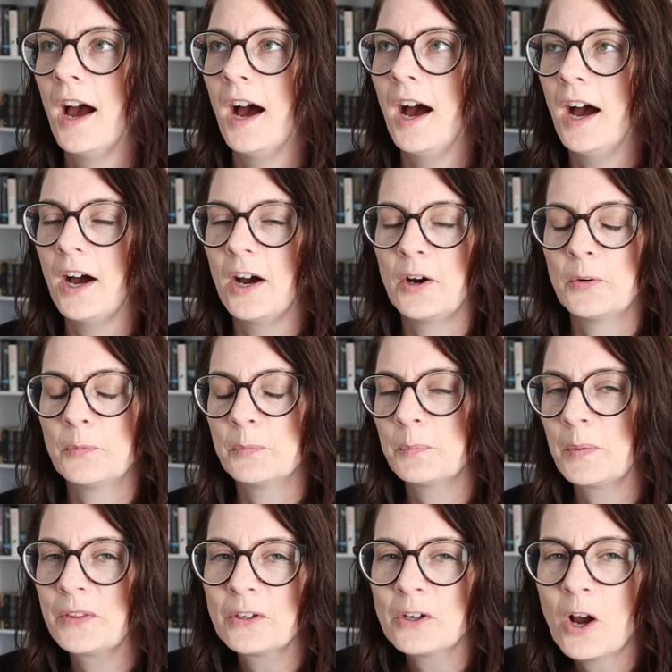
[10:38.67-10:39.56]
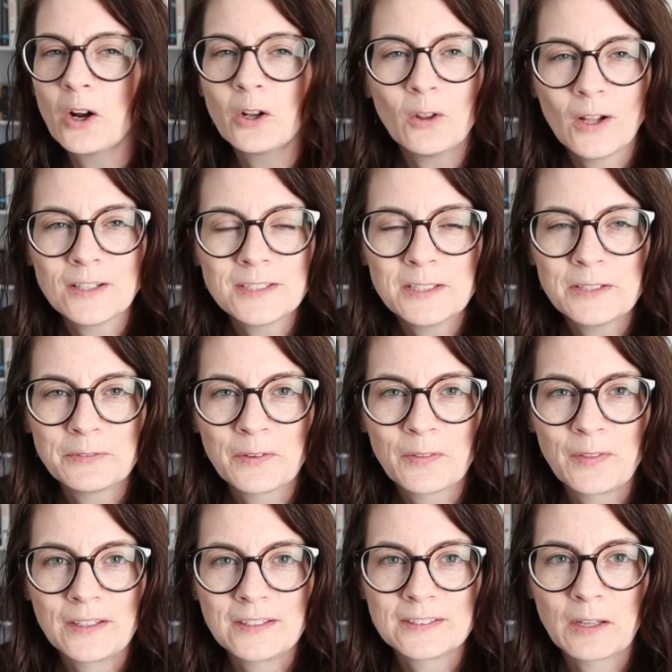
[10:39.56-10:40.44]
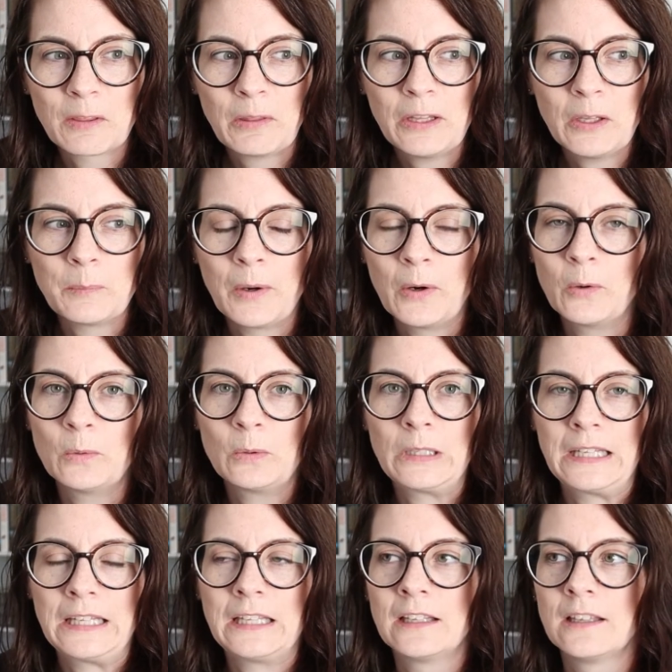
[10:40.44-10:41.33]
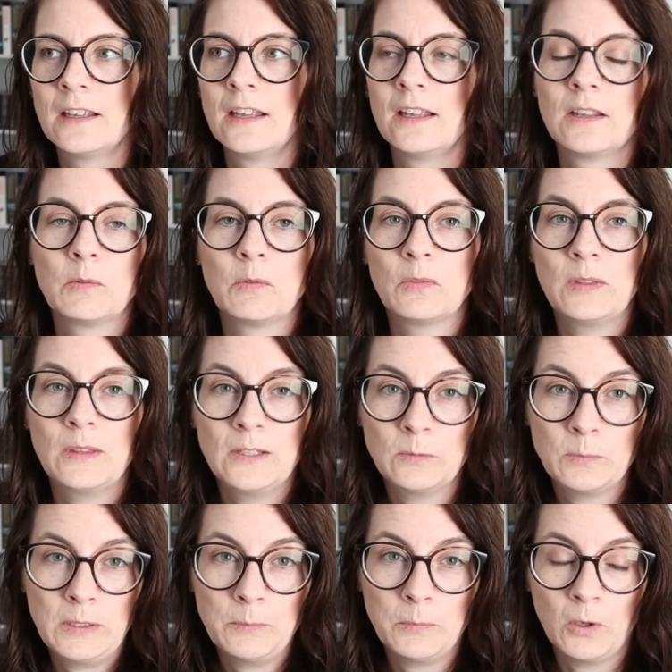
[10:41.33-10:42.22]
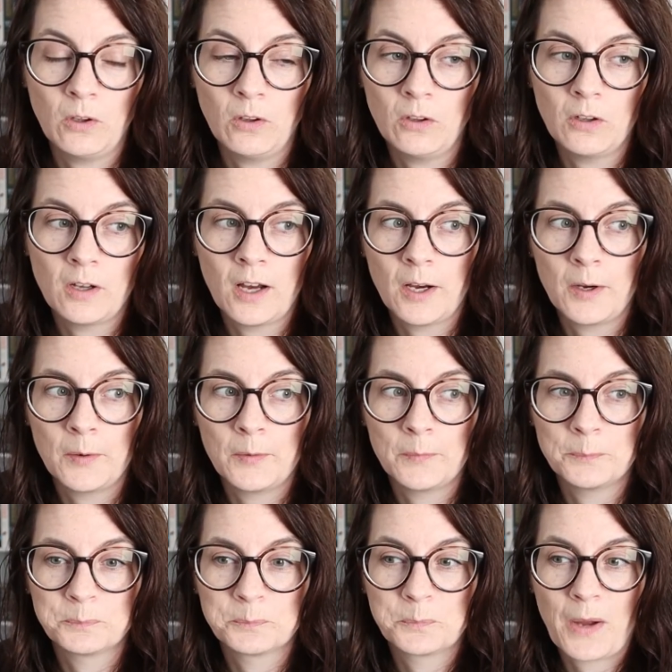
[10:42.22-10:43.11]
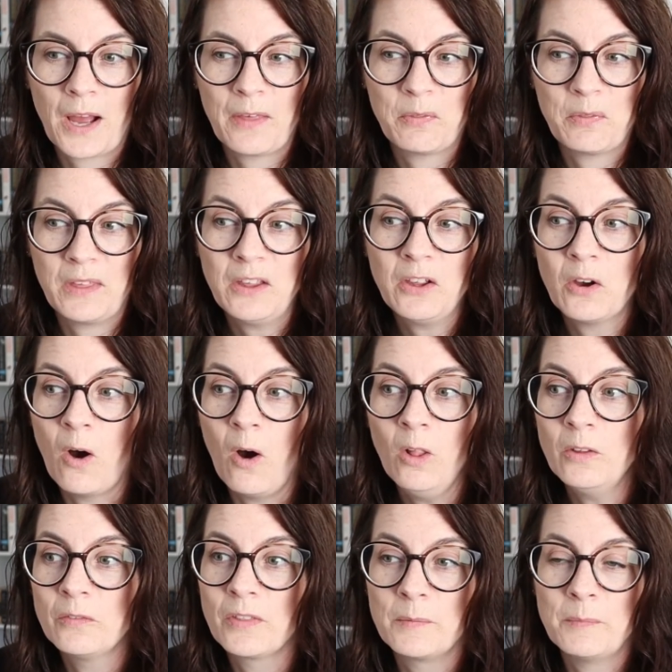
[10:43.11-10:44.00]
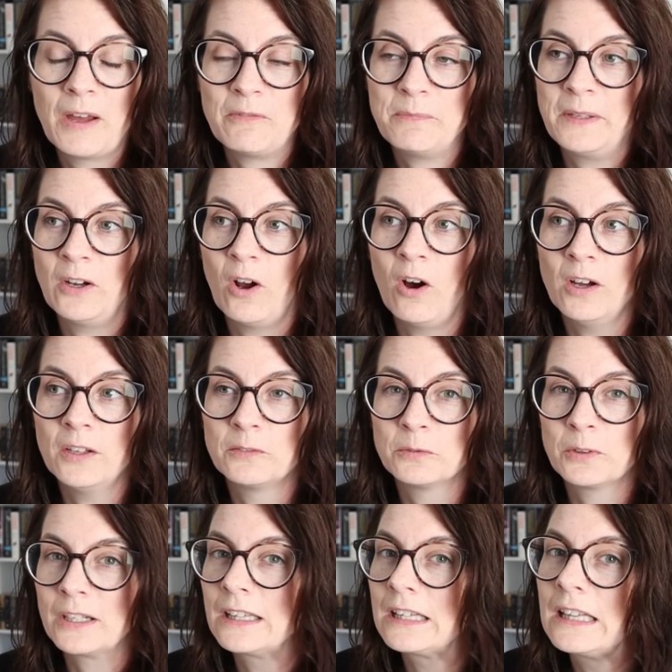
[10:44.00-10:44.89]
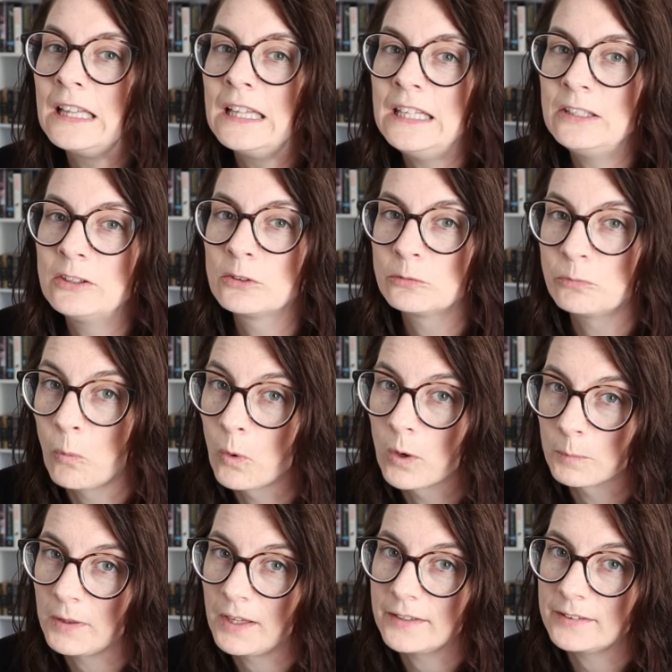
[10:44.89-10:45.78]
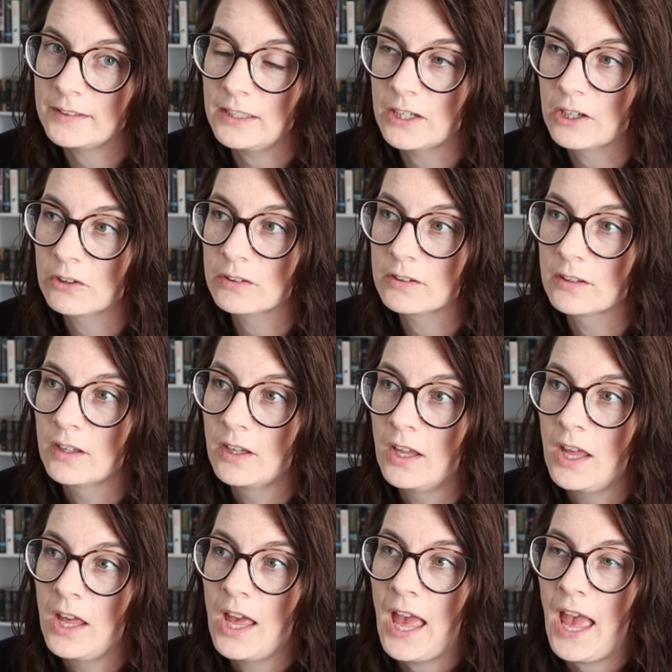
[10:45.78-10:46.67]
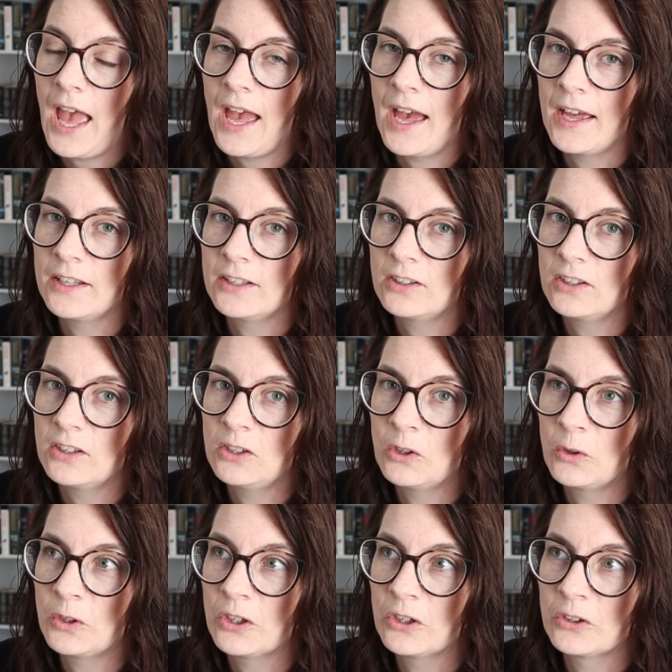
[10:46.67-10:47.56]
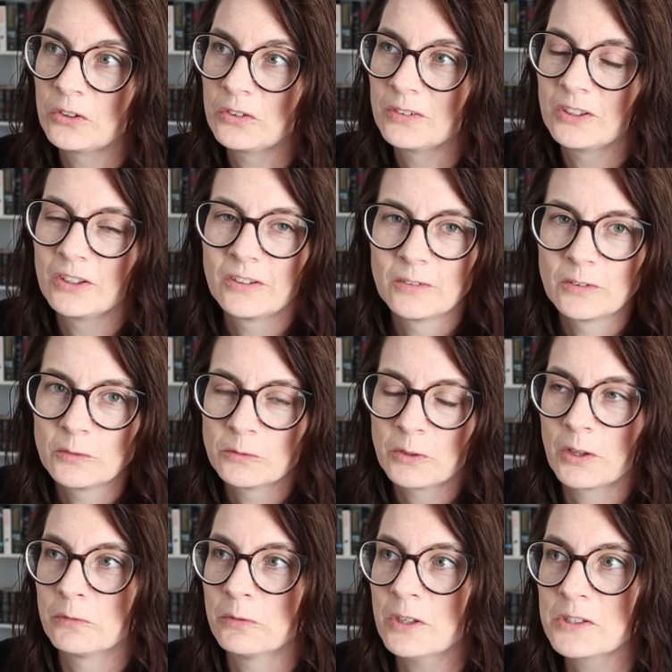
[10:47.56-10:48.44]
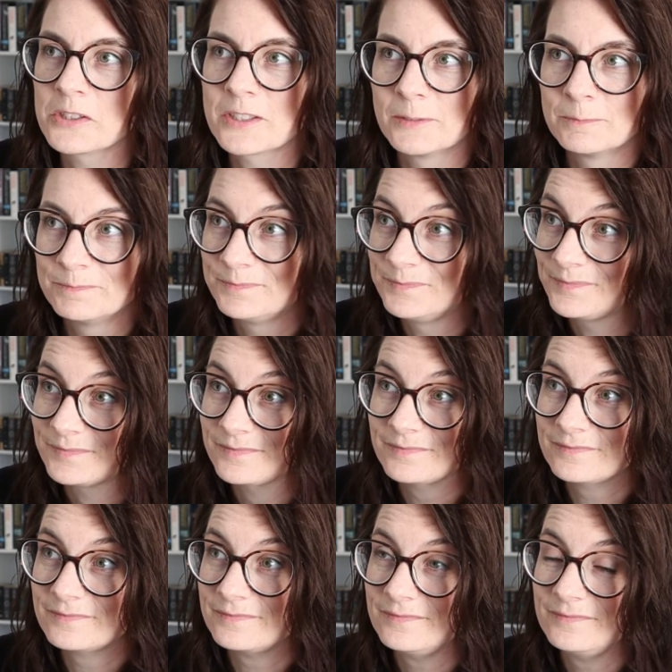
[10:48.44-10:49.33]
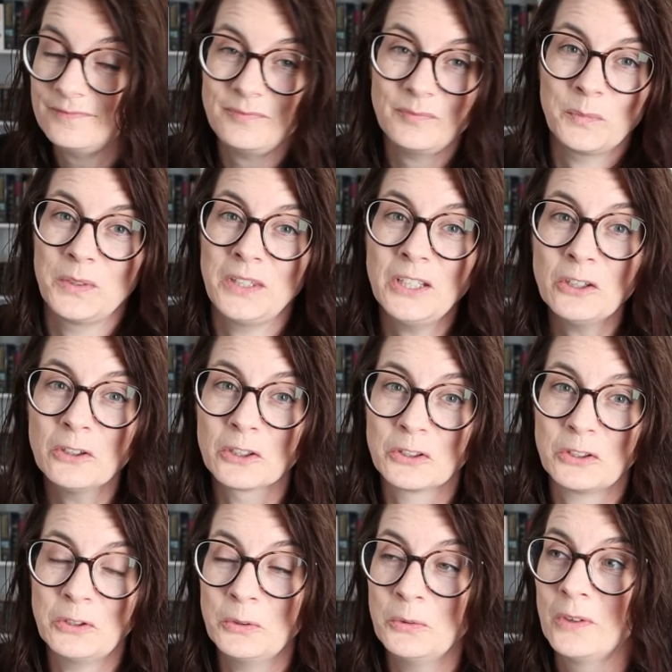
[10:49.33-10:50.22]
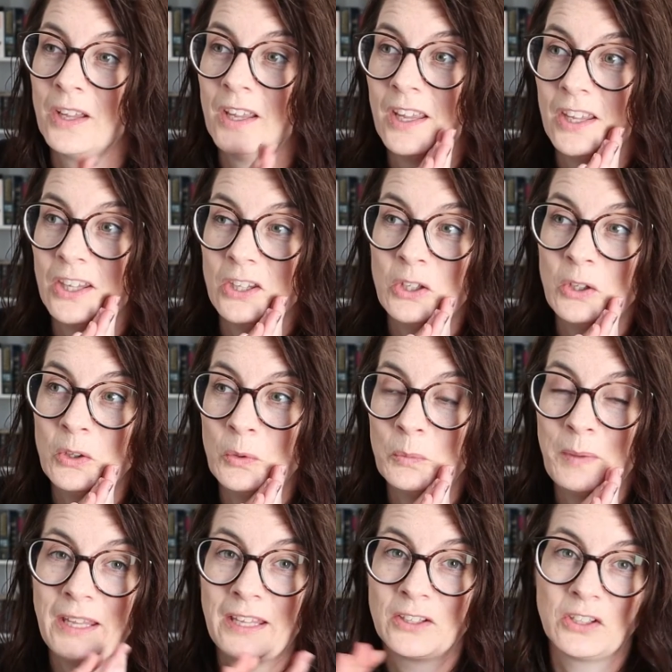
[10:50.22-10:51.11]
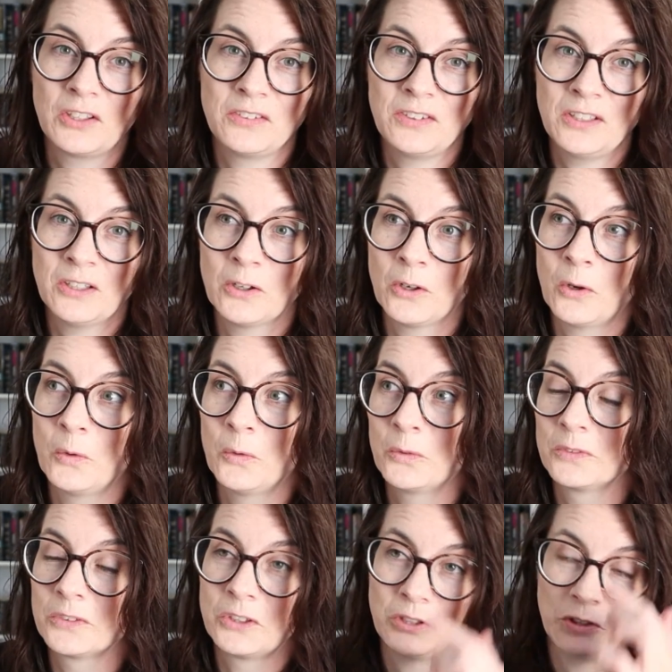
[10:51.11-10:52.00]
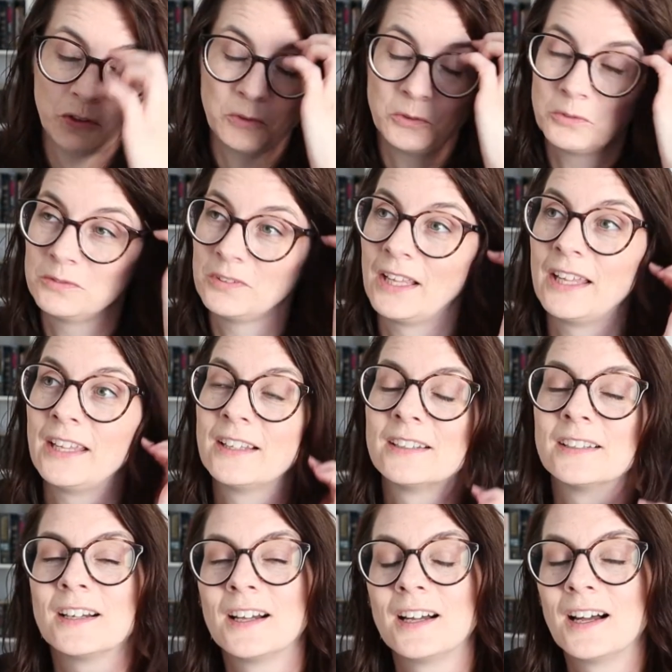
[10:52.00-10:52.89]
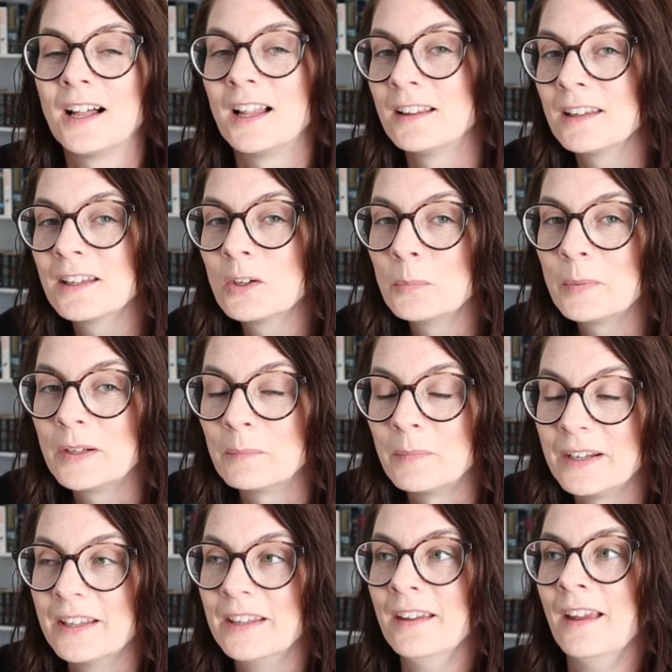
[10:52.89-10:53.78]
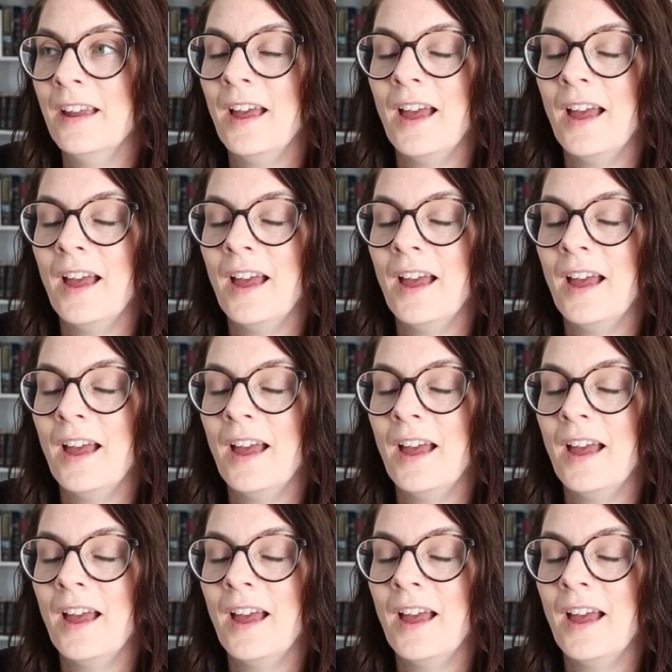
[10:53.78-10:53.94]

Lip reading: But there are lots of different things to think about. Like these people, I think all of them have been on for at least 4+ years. And you know, you're, for the first year or two, you make 0 to like a little bit of money.